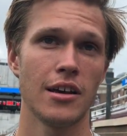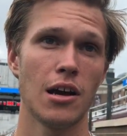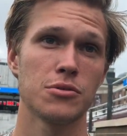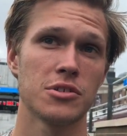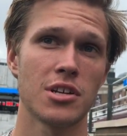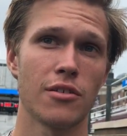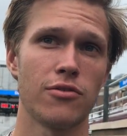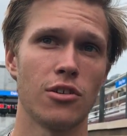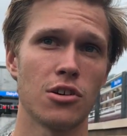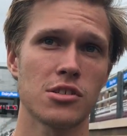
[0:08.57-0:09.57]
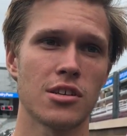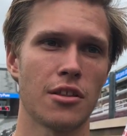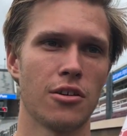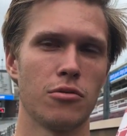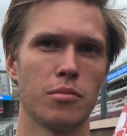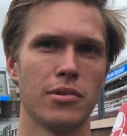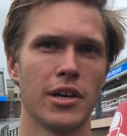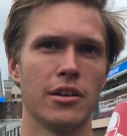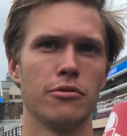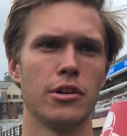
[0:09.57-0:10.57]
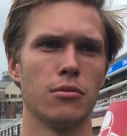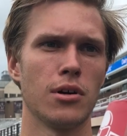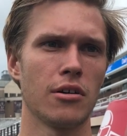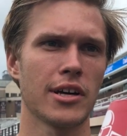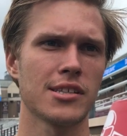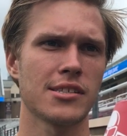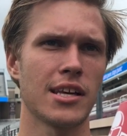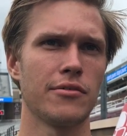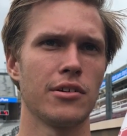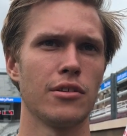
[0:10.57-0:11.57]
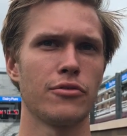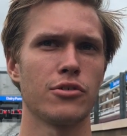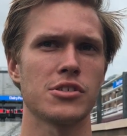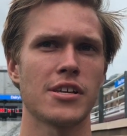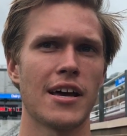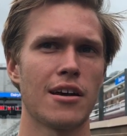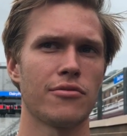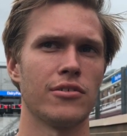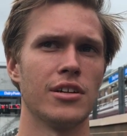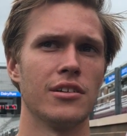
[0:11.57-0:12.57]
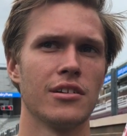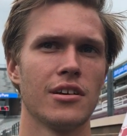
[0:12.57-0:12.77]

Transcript: Yeah, it was a tough loss. I thought we played really well against Sabre in the first half and